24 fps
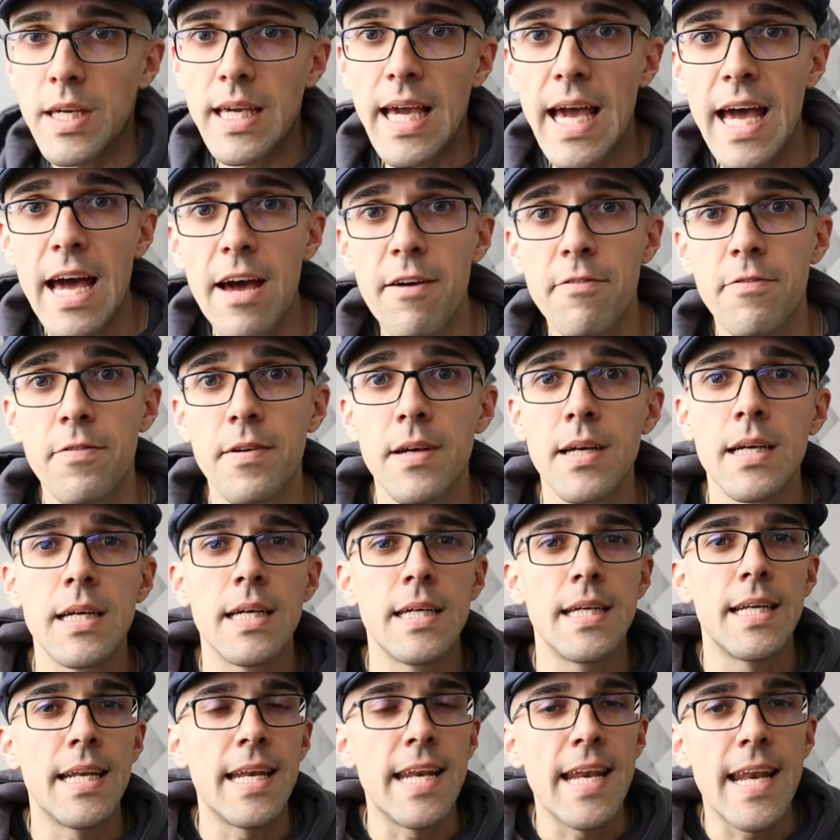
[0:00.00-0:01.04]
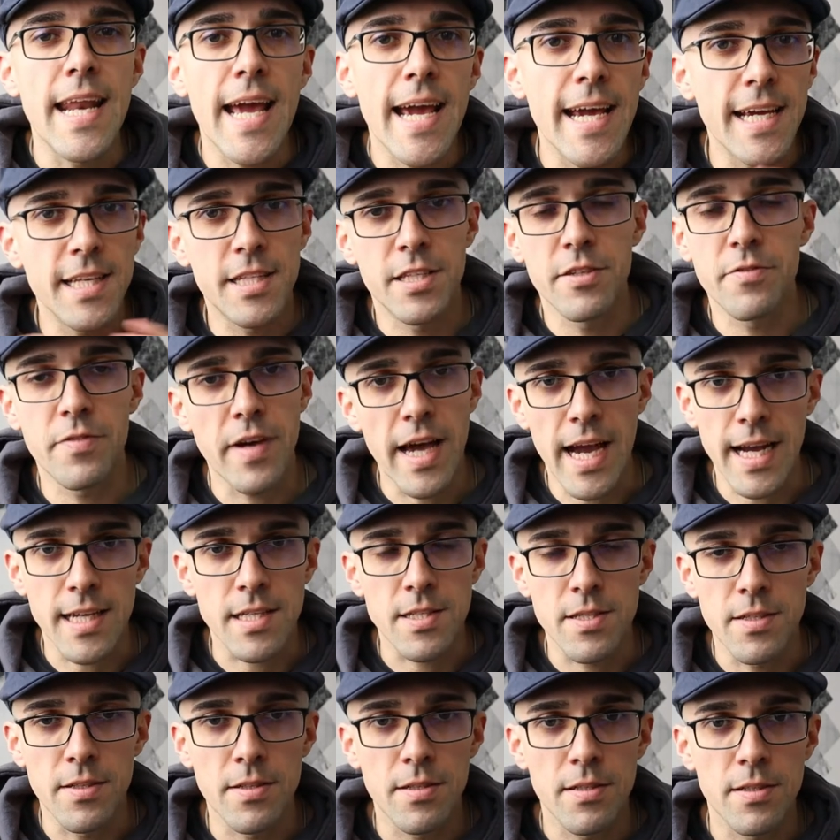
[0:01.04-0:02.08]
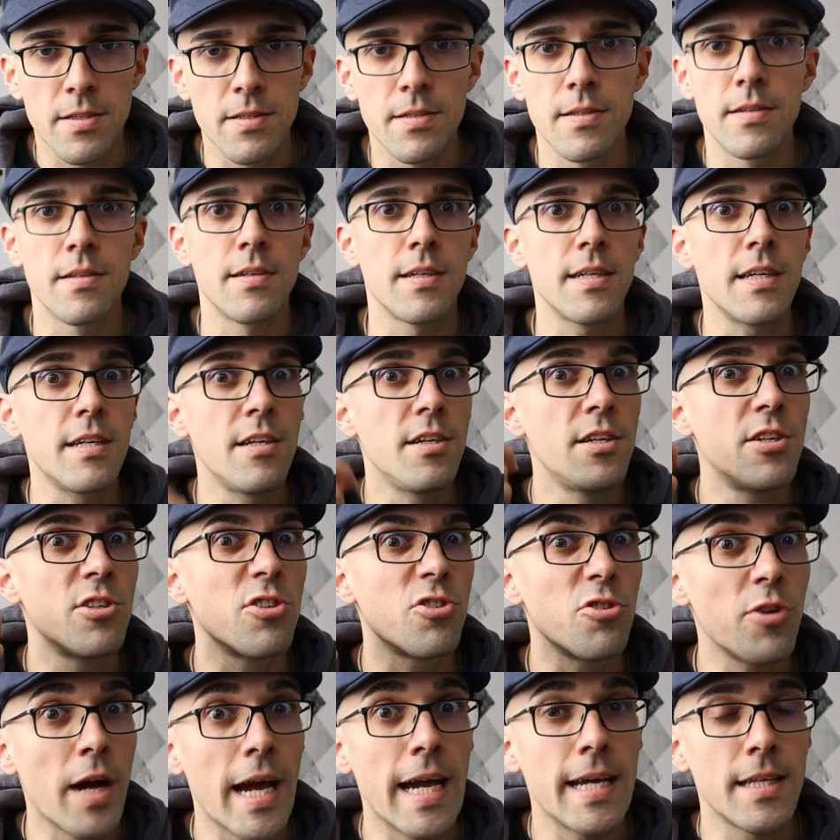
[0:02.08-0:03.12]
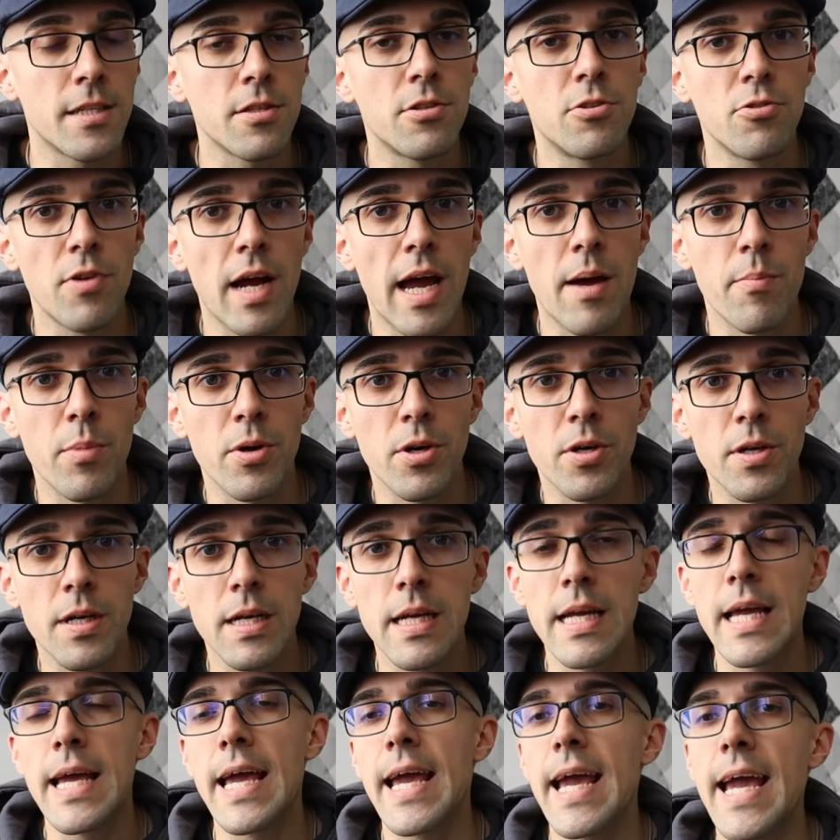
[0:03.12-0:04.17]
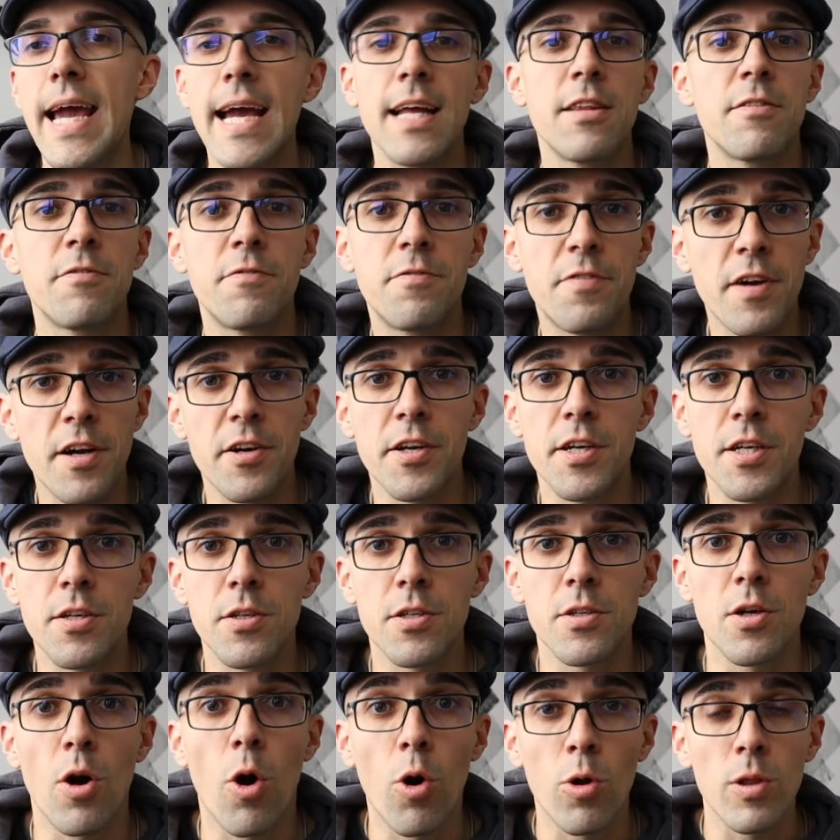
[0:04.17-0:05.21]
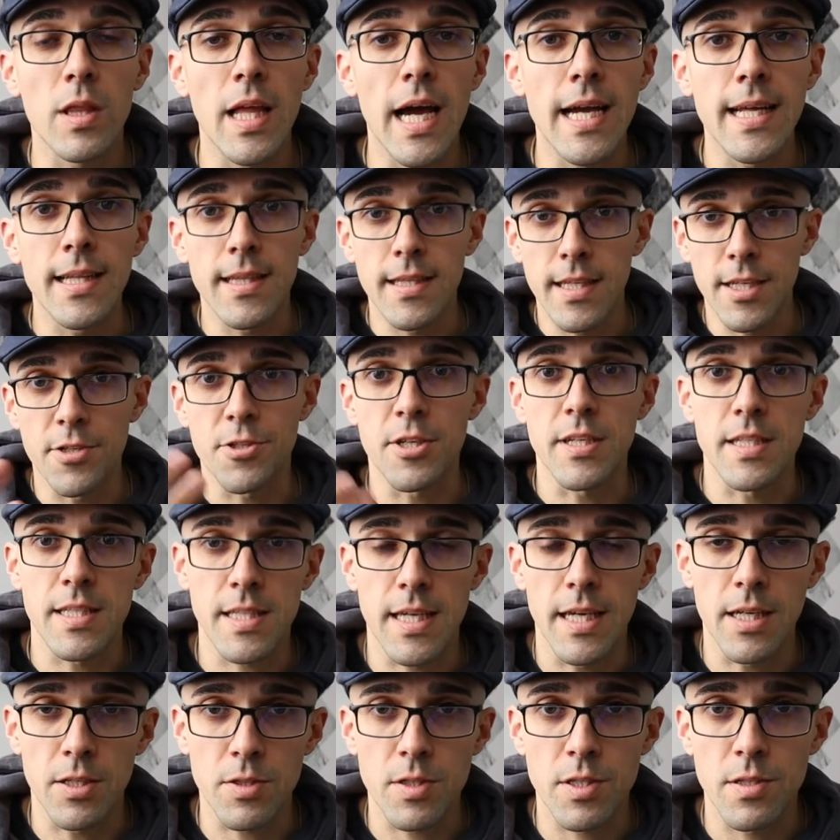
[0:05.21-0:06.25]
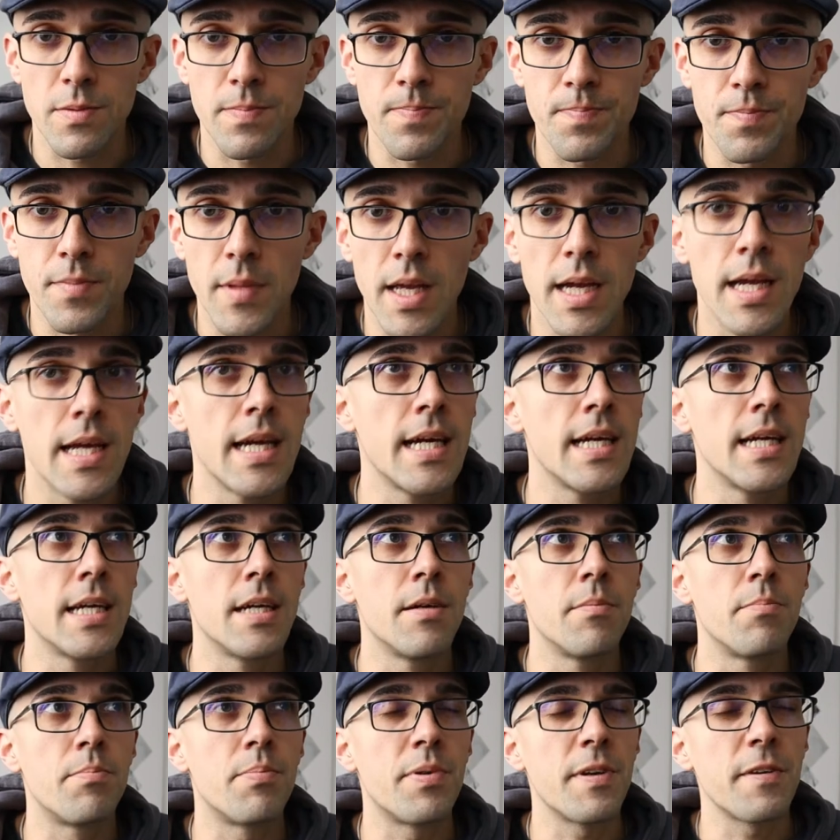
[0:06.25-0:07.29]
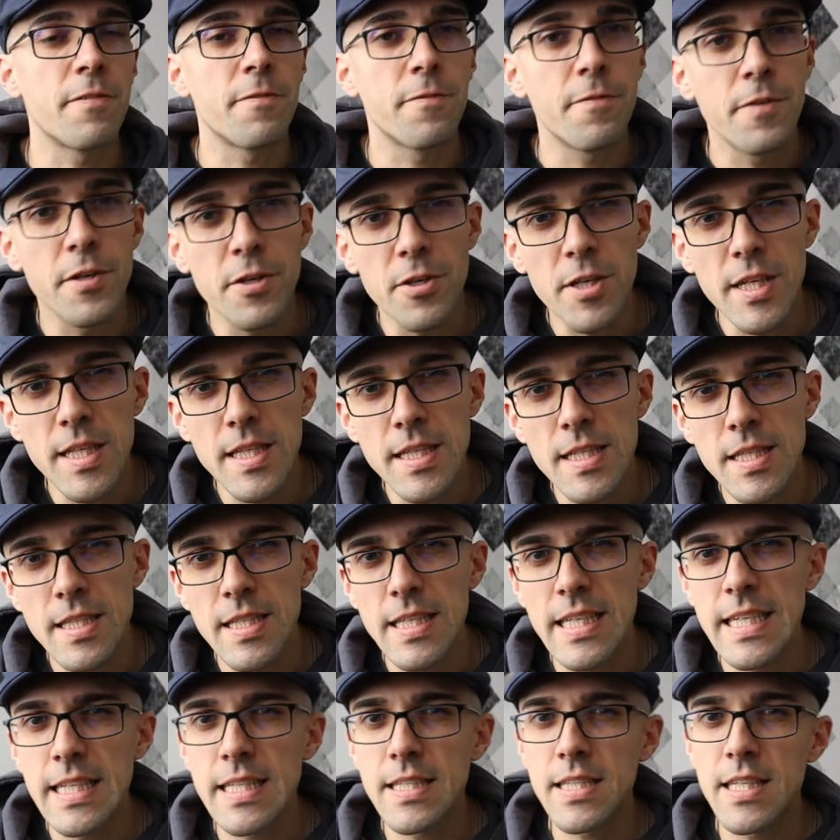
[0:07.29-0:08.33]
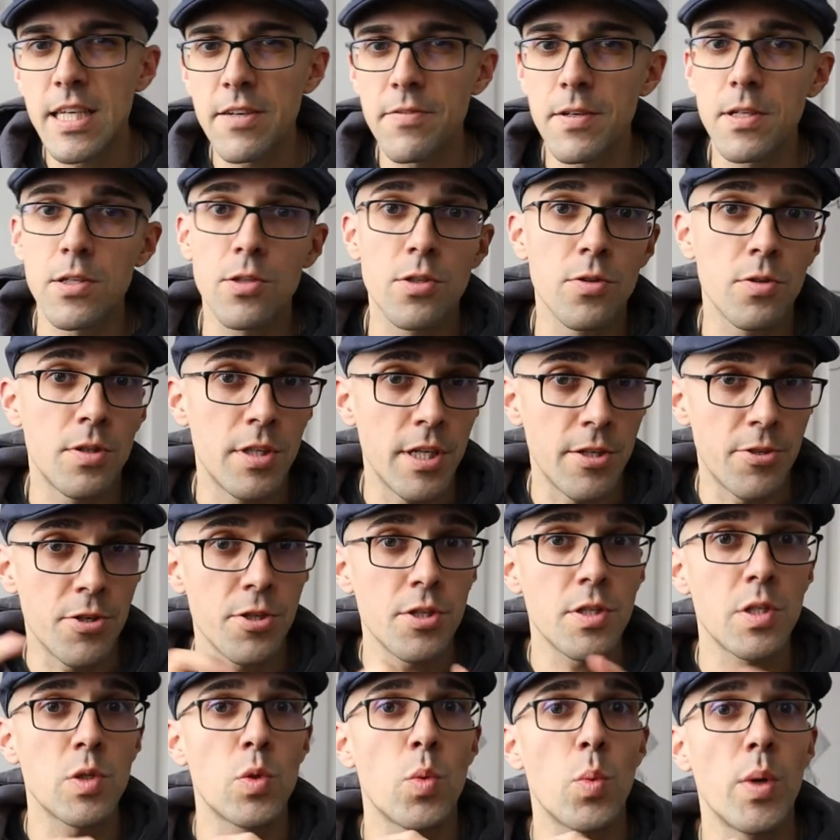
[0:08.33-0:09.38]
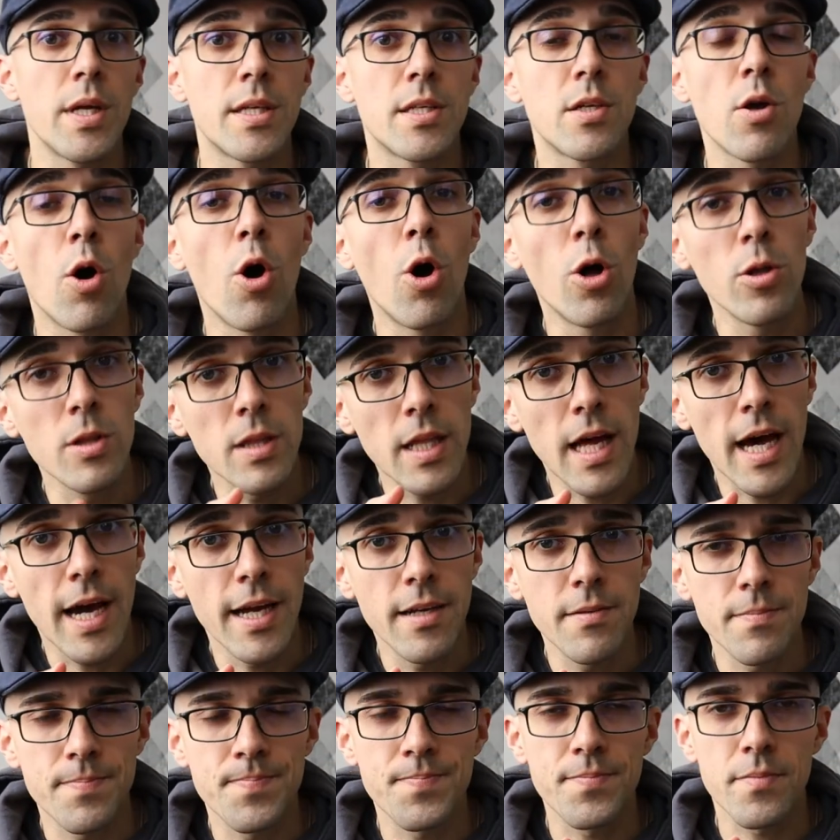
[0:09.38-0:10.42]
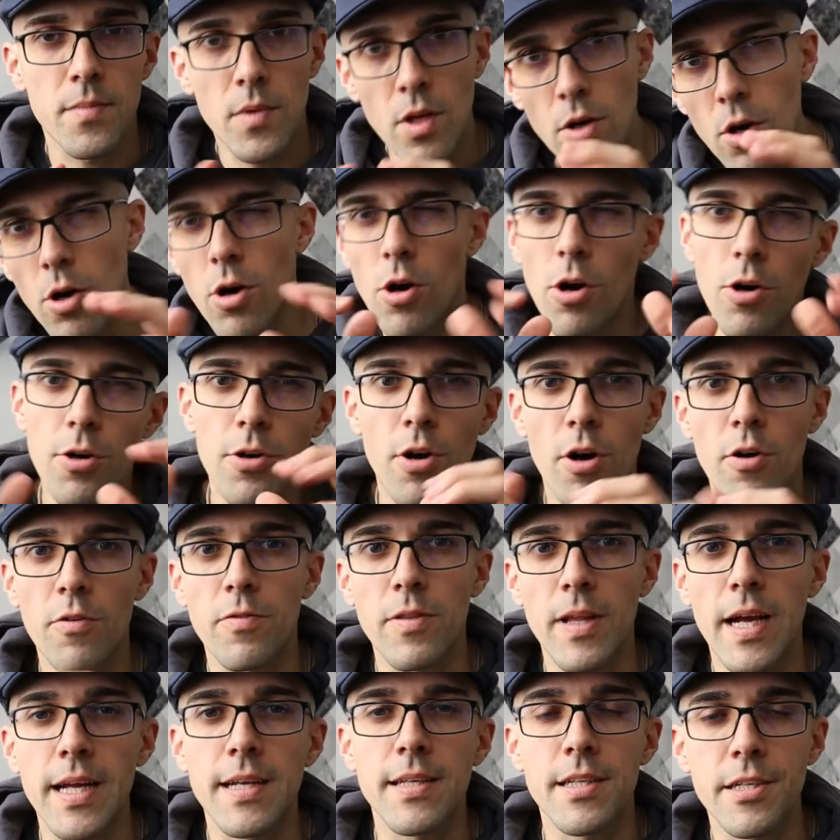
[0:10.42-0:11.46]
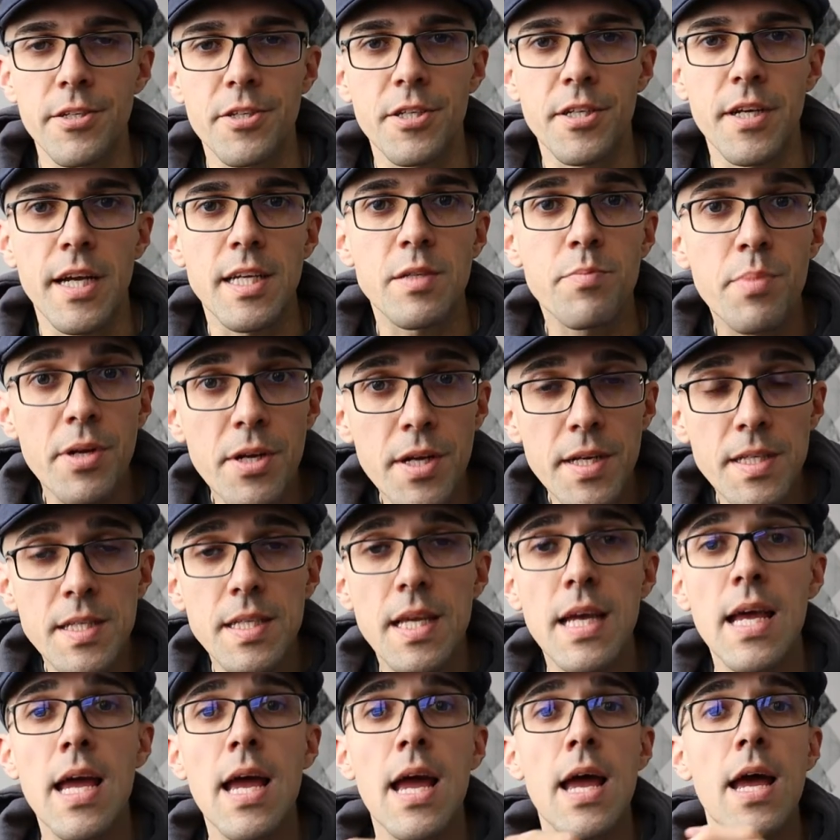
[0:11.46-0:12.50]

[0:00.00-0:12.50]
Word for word: have native accent, great grammar, and very good online teaching skills. Preference is given to teachers with online or offline teaching experience,